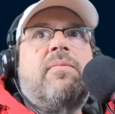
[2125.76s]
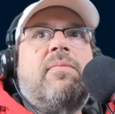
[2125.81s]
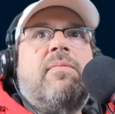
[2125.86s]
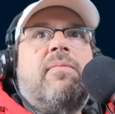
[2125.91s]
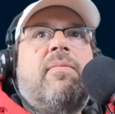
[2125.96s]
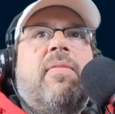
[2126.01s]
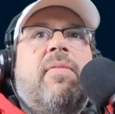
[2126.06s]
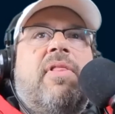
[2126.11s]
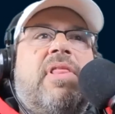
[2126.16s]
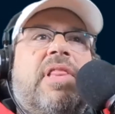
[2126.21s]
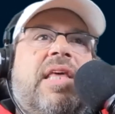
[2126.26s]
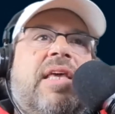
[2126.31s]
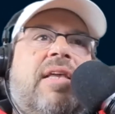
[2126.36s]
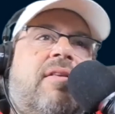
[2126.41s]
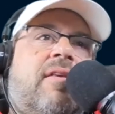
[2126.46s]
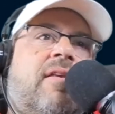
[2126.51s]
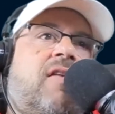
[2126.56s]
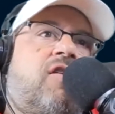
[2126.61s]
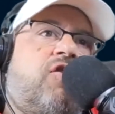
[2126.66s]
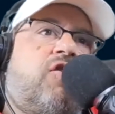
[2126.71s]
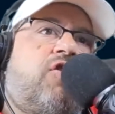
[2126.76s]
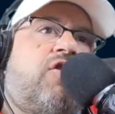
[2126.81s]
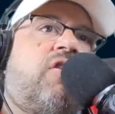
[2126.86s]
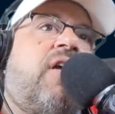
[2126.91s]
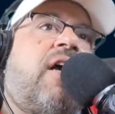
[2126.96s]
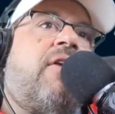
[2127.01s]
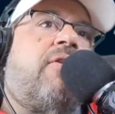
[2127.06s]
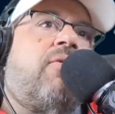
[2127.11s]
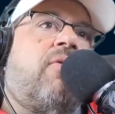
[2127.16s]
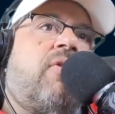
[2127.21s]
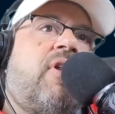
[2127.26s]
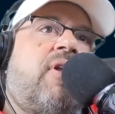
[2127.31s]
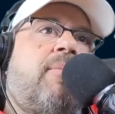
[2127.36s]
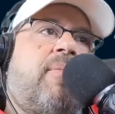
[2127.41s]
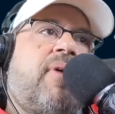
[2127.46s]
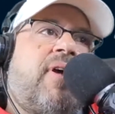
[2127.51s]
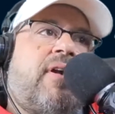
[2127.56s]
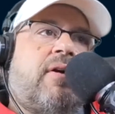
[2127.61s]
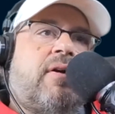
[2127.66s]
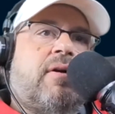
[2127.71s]
LinkedIn is generally
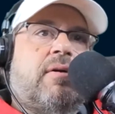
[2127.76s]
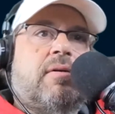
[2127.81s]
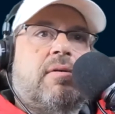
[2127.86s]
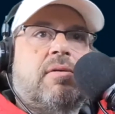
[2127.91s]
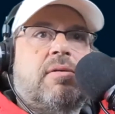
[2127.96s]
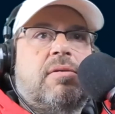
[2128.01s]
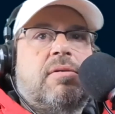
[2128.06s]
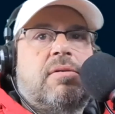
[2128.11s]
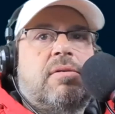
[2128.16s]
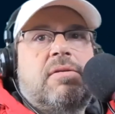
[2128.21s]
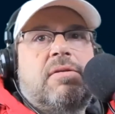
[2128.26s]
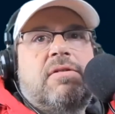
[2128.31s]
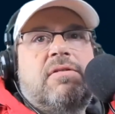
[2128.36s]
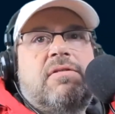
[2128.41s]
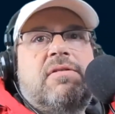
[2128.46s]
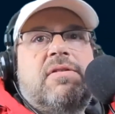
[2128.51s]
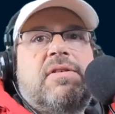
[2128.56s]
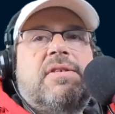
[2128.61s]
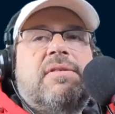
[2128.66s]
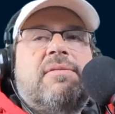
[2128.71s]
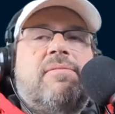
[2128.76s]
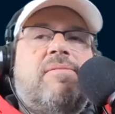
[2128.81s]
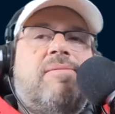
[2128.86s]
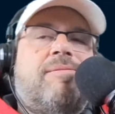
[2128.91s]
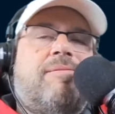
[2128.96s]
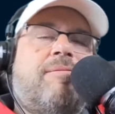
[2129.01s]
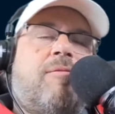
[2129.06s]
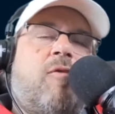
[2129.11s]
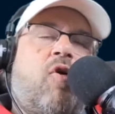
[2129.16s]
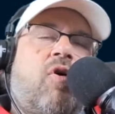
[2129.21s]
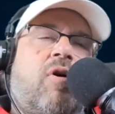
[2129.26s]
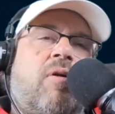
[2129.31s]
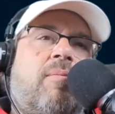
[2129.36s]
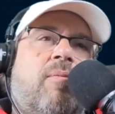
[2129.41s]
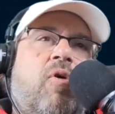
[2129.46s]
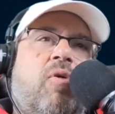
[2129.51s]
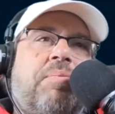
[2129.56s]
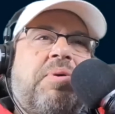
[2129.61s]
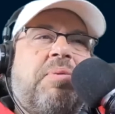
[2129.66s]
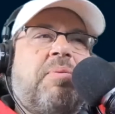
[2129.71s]
better. More and
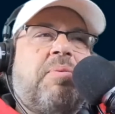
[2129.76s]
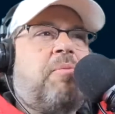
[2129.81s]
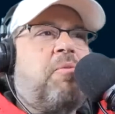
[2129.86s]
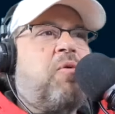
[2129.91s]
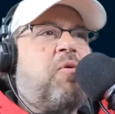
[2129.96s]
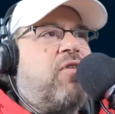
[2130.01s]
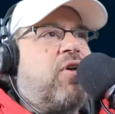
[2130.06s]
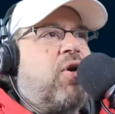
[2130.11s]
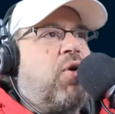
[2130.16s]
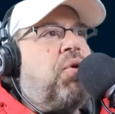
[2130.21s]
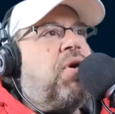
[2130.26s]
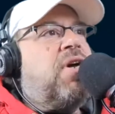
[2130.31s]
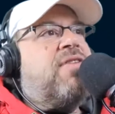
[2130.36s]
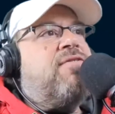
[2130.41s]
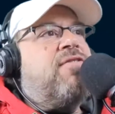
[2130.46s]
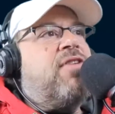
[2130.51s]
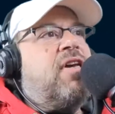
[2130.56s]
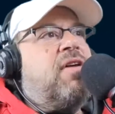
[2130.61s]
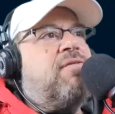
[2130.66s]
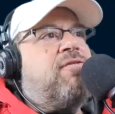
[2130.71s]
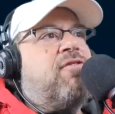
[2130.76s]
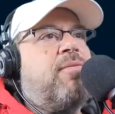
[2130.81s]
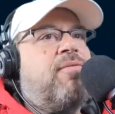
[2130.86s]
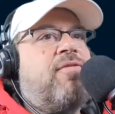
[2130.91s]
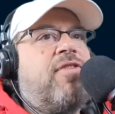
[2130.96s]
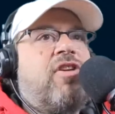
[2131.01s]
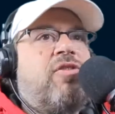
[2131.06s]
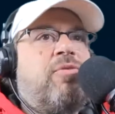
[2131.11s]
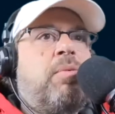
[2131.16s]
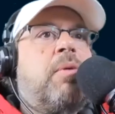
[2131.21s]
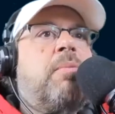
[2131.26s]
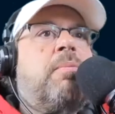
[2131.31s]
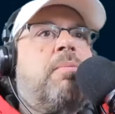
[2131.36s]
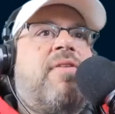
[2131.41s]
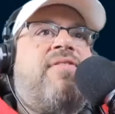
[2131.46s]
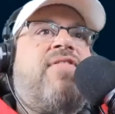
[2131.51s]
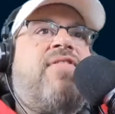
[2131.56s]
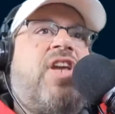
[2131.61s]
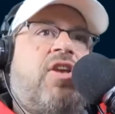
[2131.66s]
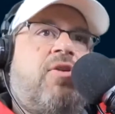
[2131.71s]
more people are moving away from Facebook, but
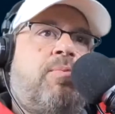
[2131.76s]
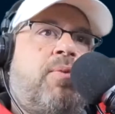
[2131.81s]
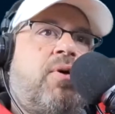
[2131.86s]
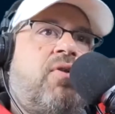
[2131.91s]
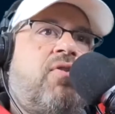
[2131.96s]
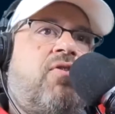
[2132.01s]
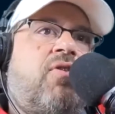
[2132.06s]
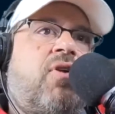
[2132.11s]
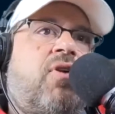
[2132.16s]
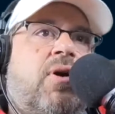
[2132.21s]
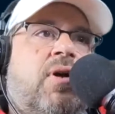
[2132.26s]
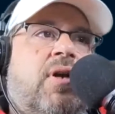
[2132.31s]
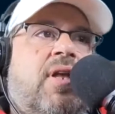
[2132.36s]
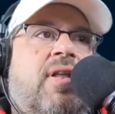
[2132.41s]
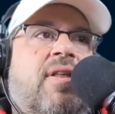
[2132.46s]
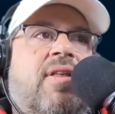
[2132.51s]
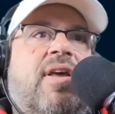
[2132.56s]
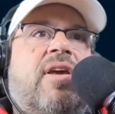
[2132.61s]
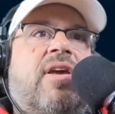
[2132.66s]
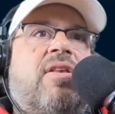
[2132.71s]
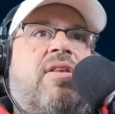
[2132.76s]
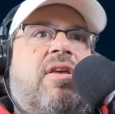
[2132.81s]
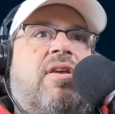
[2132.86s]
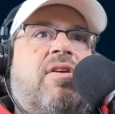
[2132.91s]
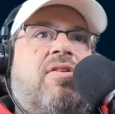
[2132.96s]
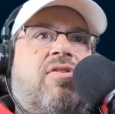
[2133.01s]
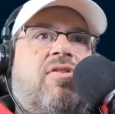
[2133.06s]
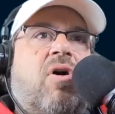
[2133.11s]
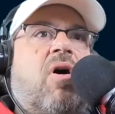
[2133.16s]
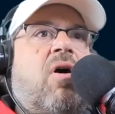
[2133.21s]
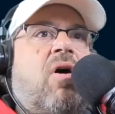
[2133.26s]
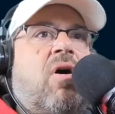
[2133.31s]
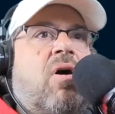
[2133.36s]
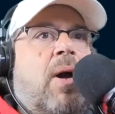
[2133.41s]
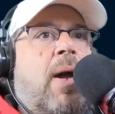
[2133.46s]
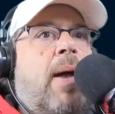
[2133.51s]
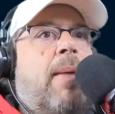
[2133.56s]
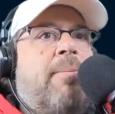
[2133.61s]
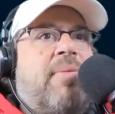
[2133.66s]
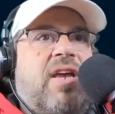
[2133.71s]
Facebook's targeting techniques are
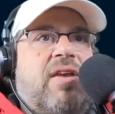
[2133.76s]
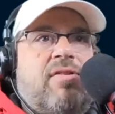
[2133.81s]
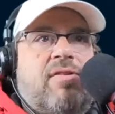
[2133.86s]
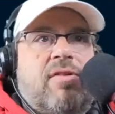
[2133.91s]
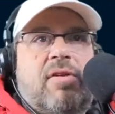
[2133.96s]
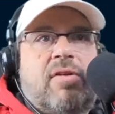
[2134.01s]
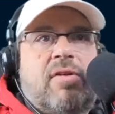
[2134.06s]
amazing.